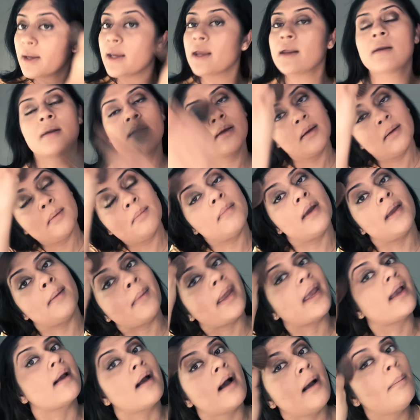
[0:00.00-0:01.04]
in my
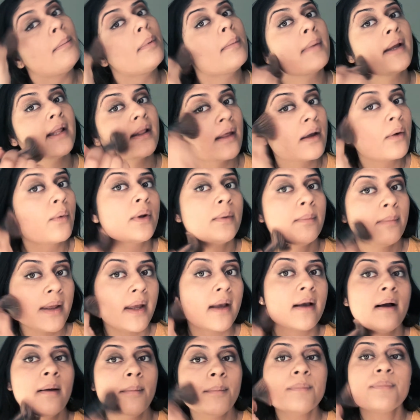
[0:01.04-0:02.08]
makeup, my liquid
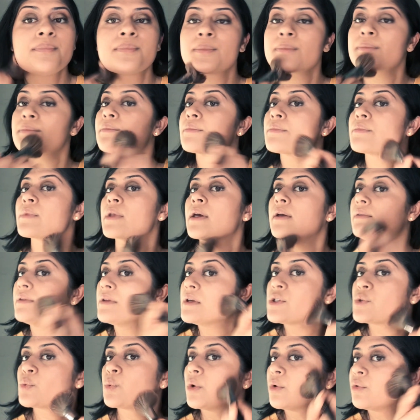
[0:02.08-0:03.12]
makeup, and
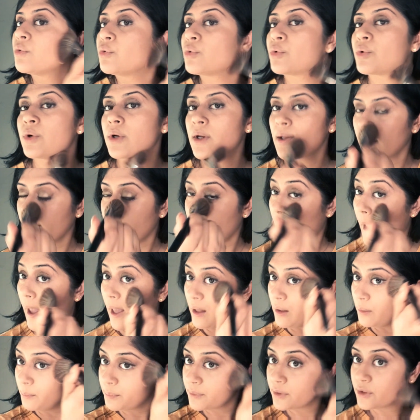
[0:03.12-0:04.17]
this will really
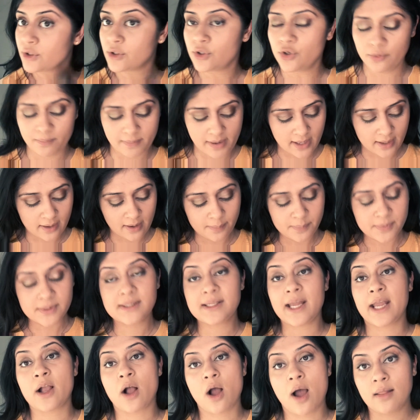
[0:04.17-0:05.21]
help your makeup
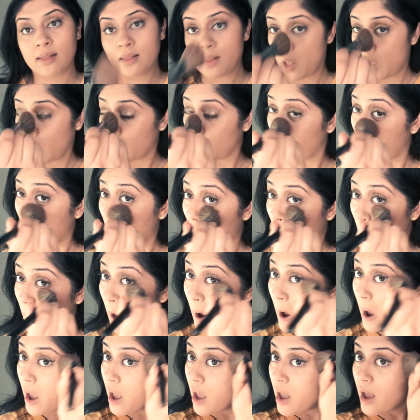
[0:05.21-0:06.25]
stay on longer.
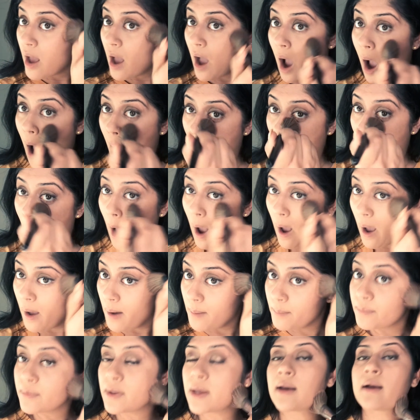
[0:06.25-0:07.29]

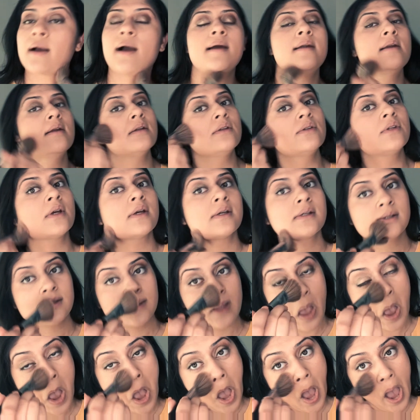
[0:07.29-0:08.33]
It kind of just
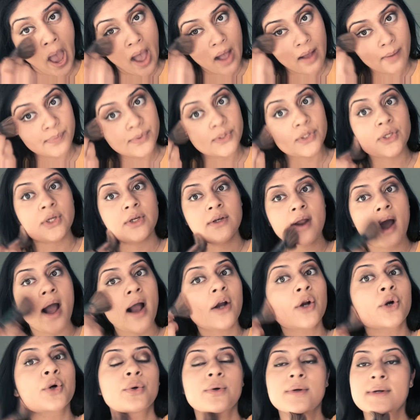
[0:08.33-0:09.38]
helps to
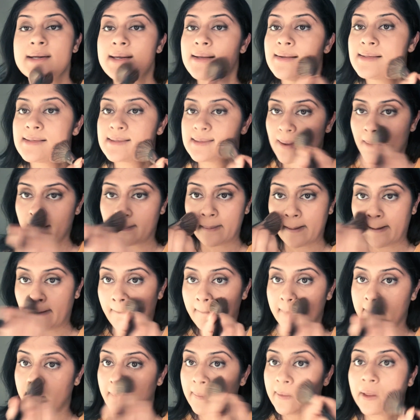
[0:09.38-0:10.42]
not crease
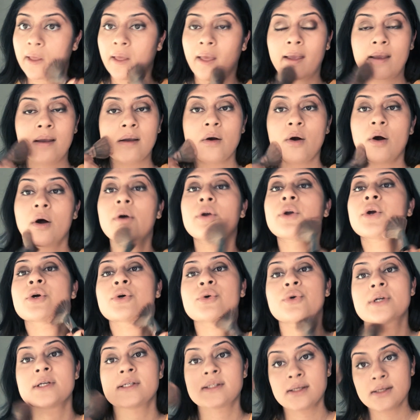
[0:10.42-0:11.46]
around all your
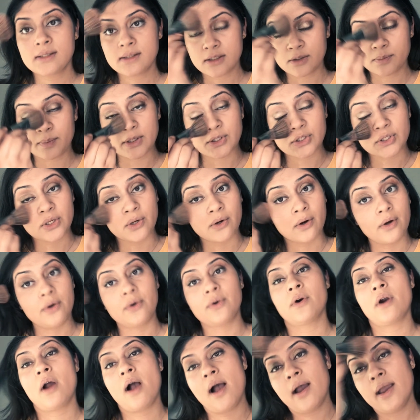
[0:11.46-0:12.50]
creases, especially your
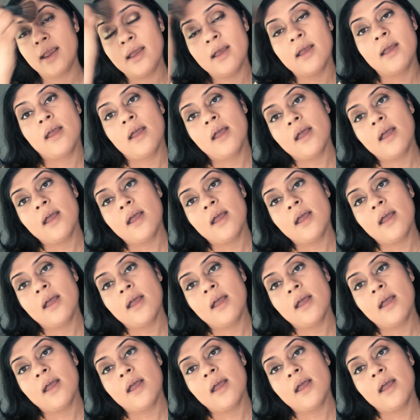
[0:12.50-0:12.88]
under eye,